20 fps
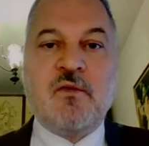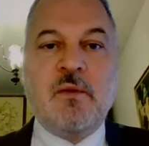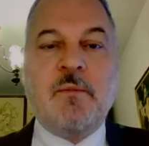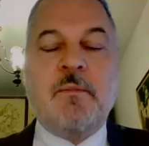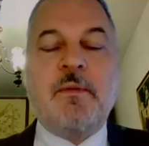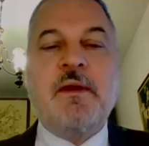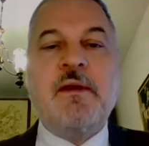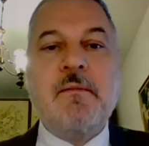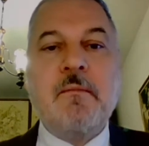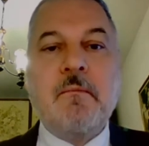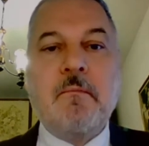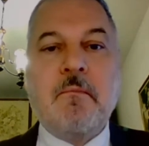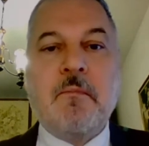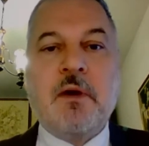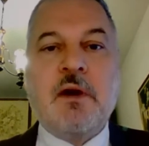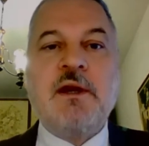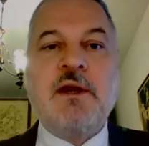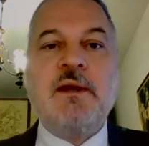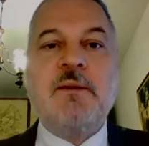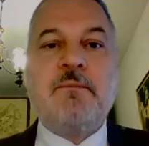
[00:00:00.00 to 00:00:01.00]
would be
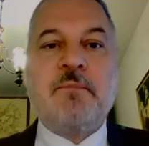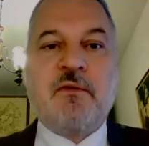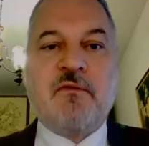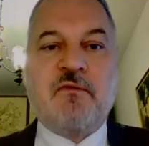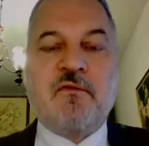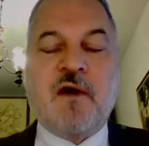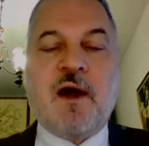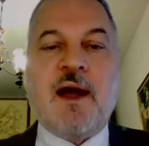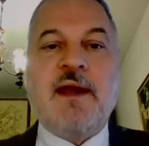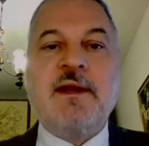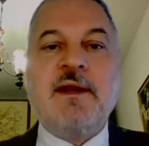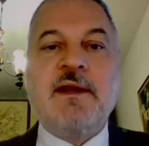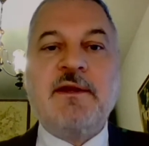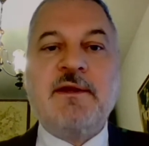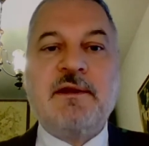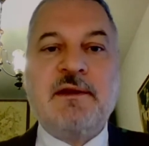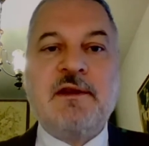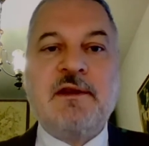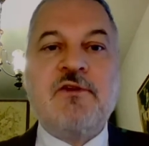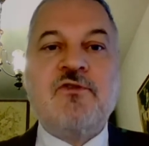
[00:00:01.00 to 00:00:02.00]
money
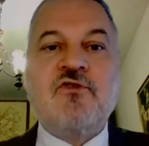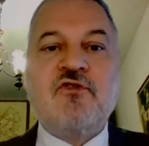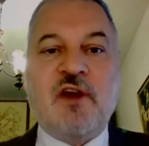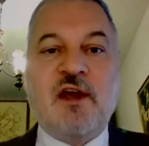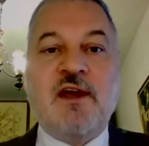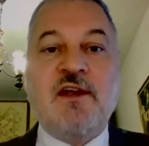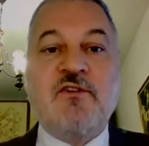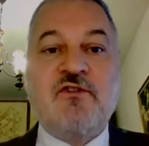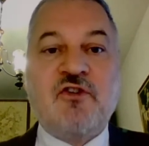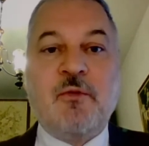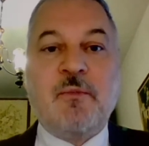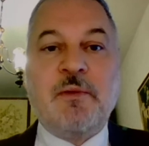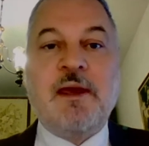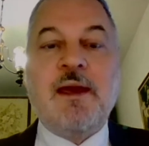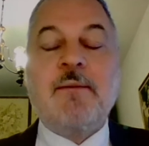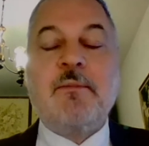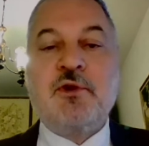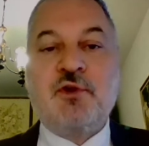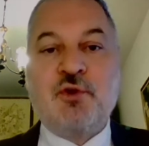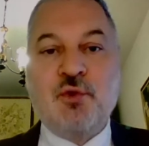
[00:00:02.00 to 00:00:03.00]
provided to these states to
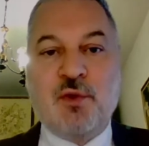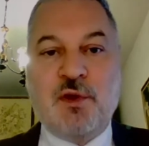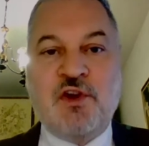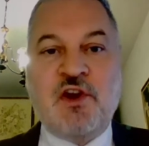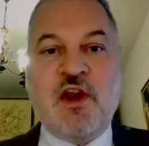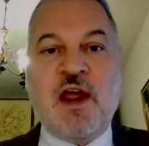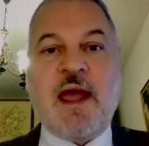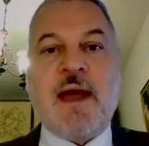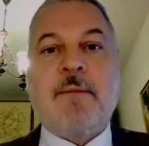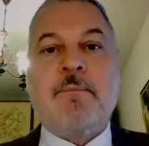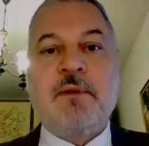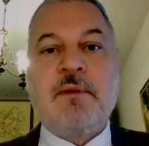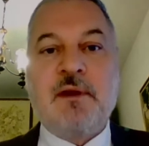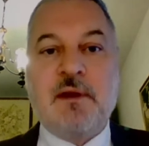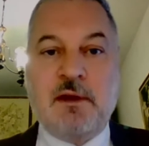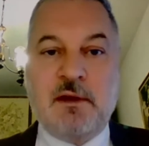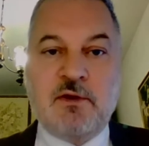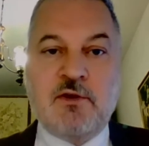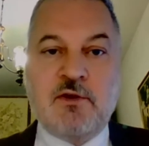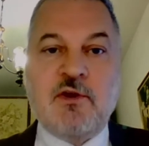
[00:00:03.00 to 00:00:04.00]
be able to adapt
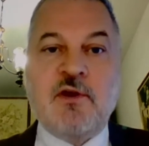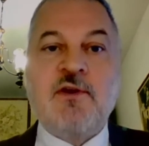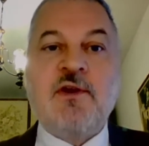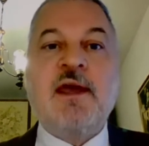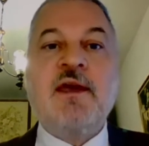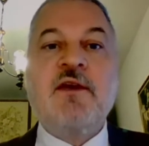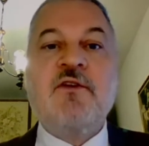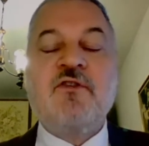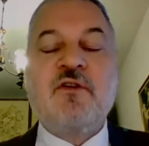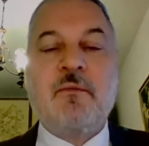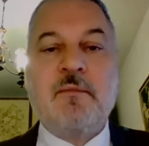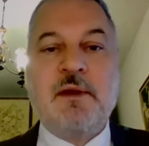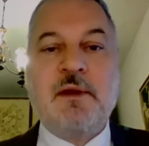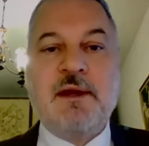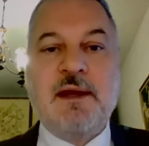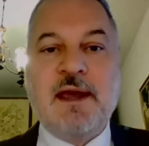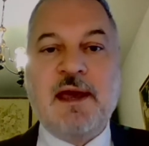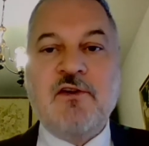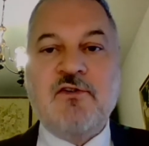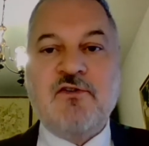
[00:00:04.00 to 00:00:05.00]
and take some
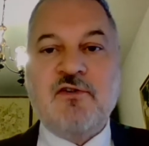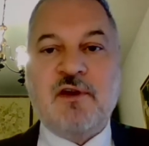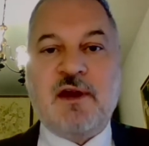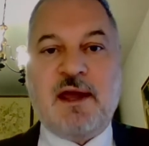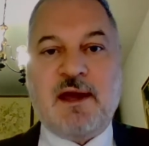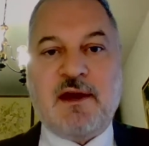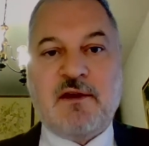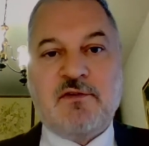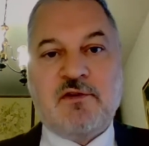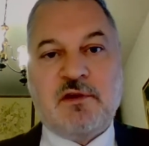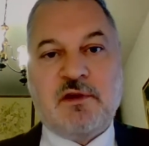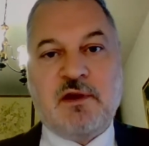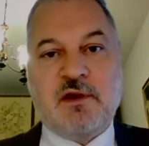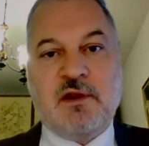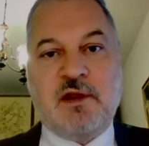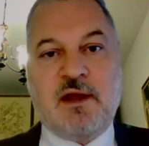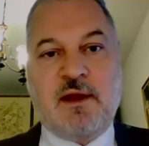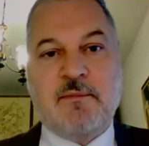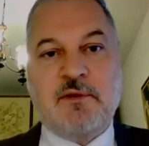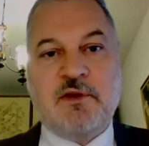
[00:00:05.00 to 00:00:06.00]
mitigation action on
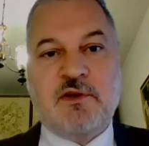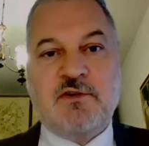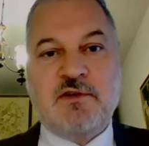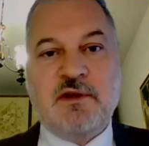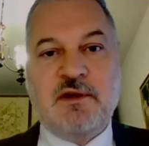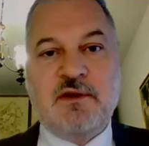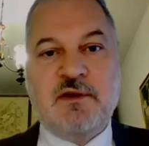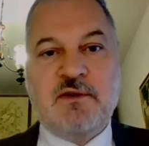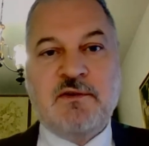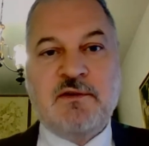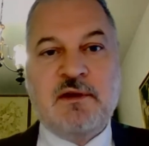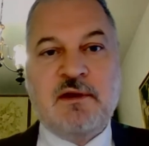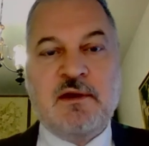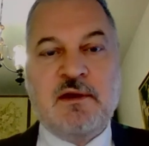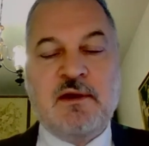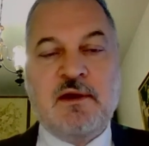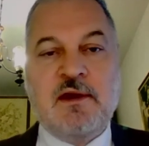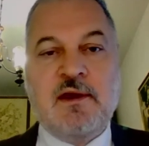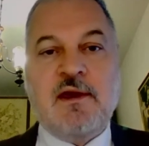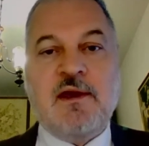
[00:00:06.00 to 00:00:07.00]
climate change.
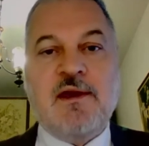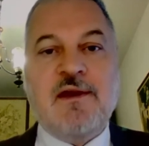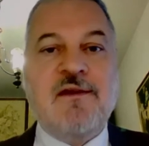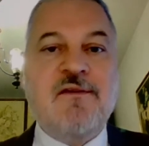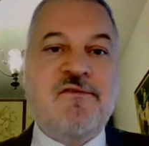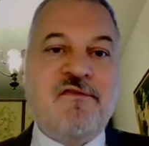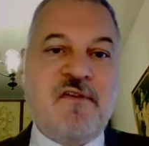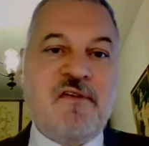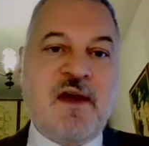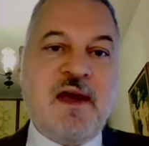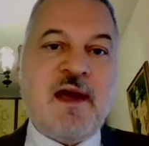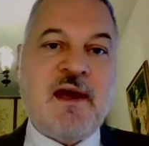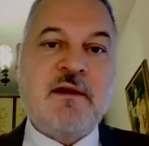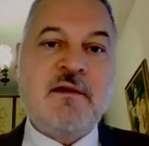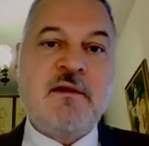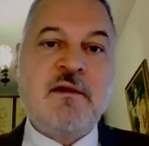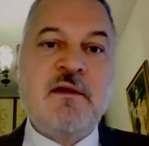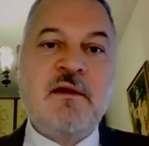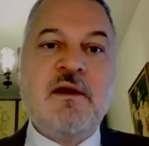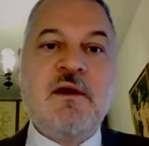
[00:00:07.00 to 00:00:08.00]
In
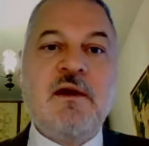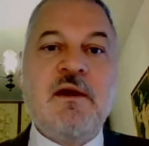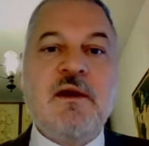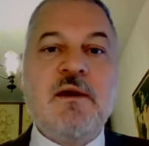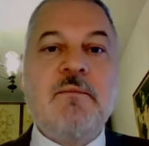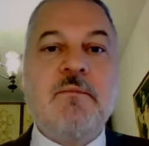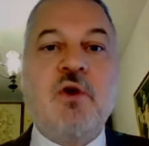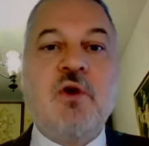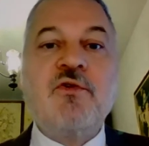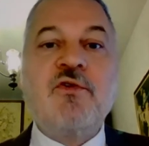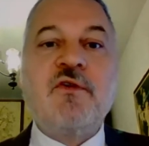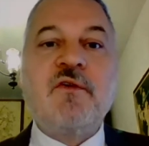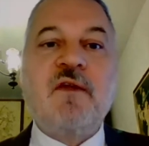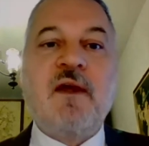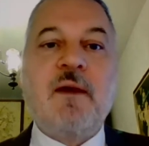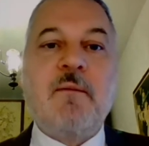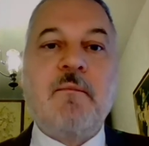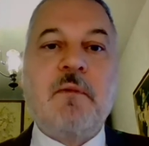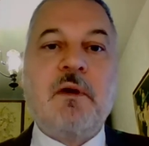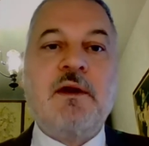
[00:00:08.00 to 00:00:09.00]
fact, most of
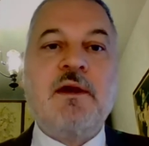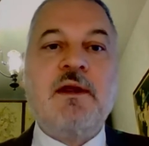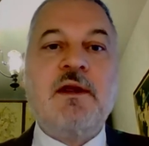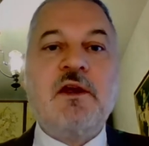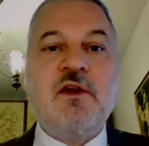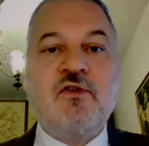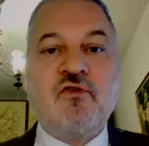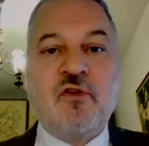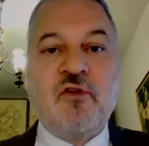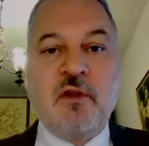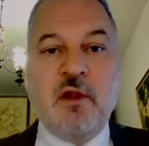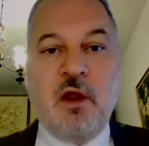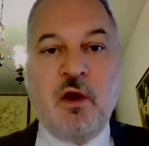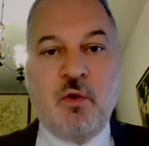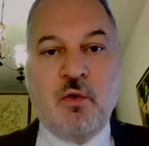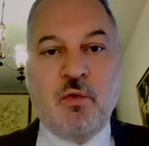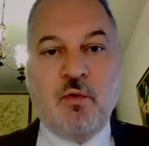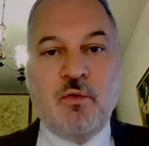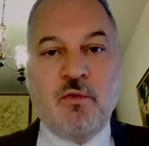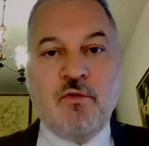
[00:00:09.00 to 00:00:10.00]
that money is
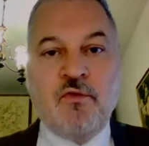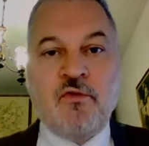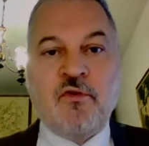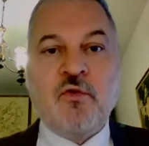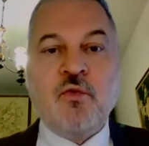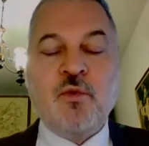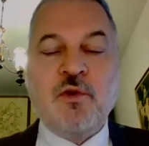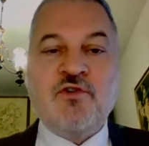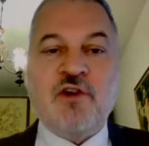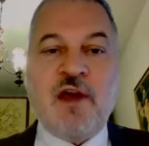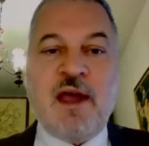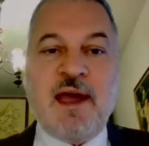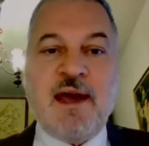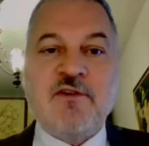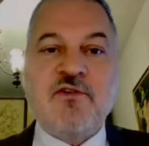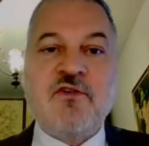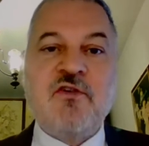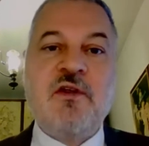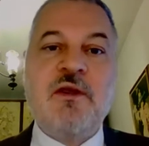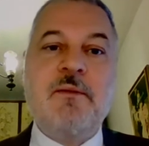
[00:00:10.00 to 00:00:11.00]
loans, which
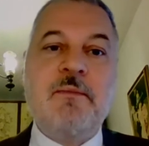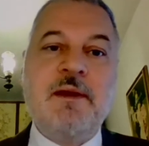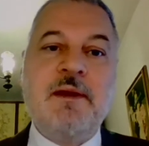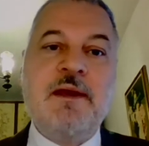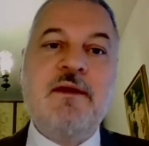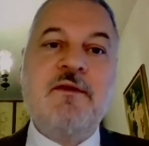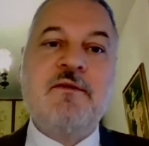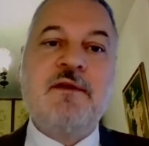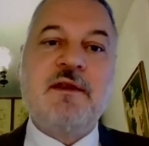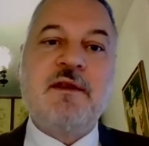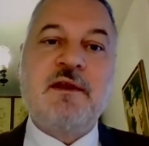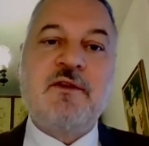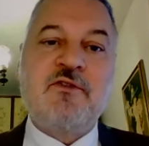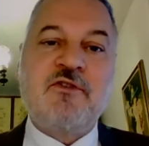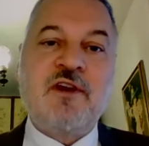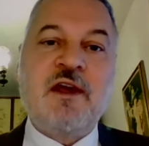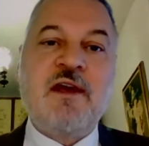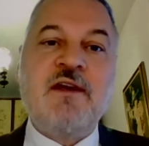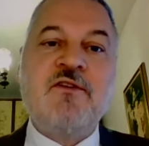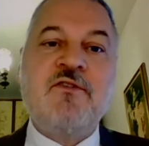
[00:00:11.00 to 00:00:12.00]
actually means that the
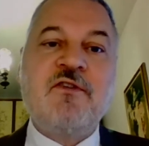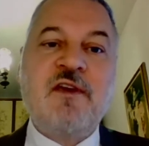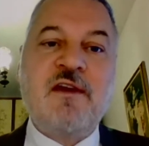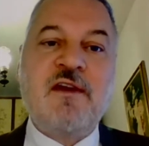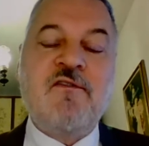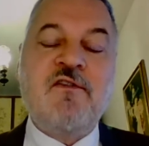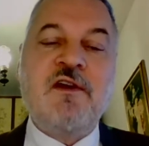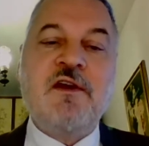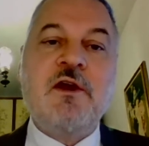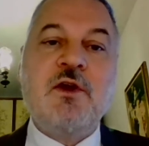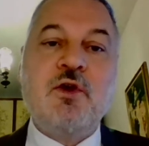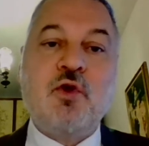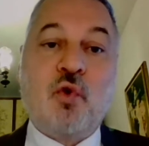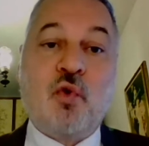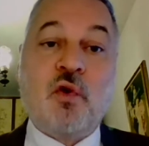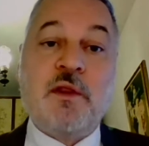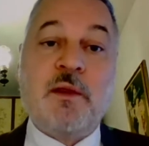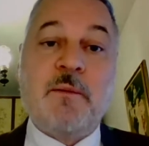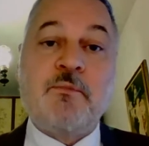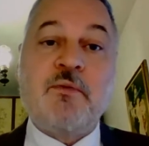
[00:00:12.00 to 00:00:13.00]
states giving it
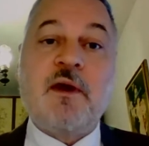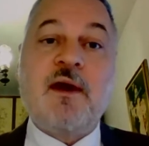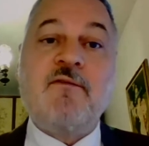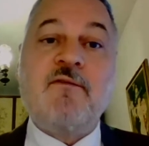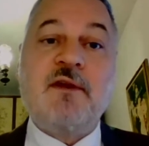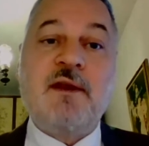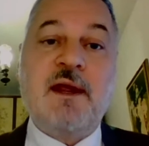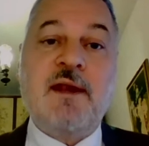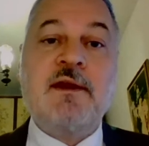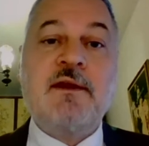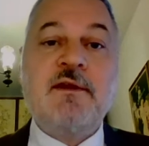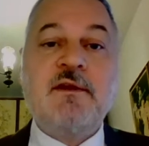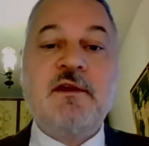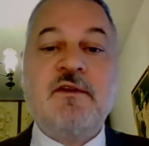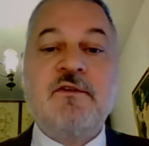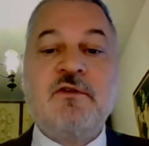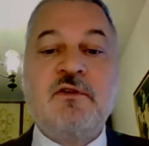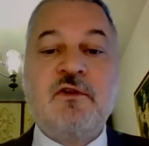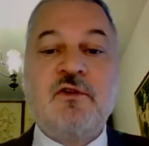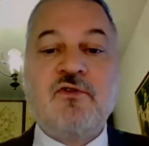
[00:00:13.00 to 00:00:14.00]
or the private
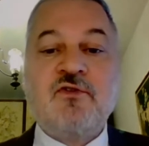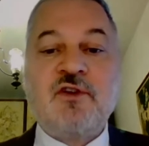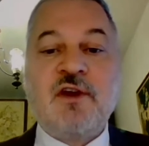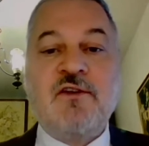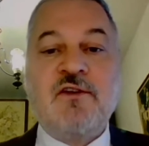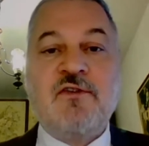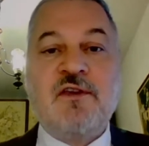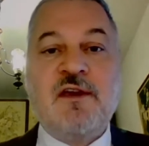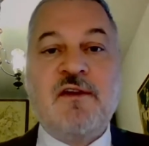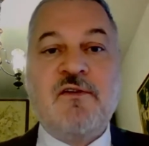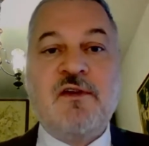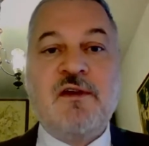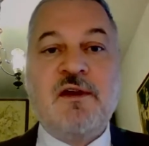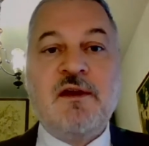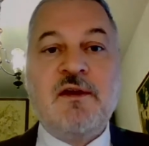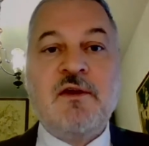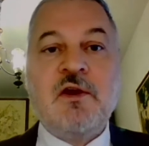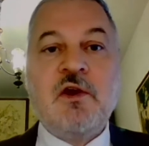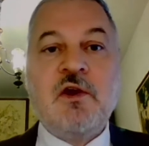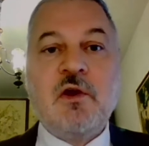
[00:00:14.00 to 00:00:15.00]
entities in those states giving
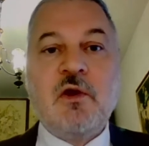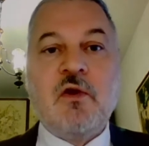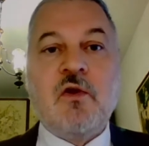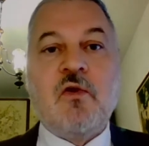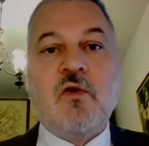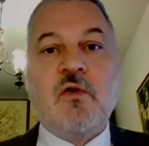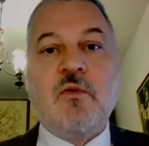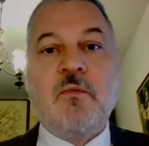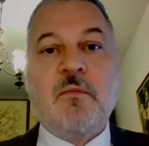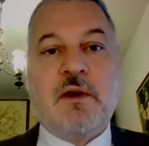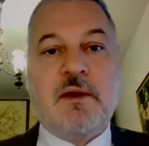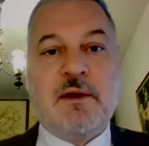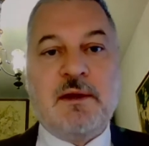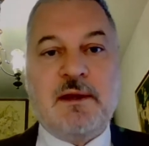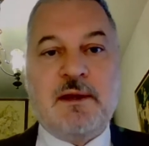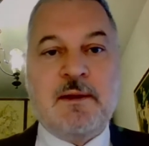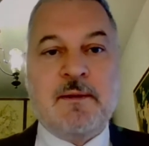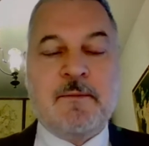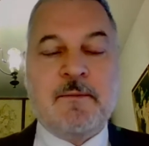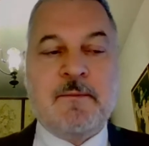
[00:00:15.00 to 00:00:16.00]
it earn
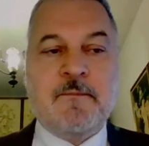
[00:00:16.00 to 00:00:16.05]
money.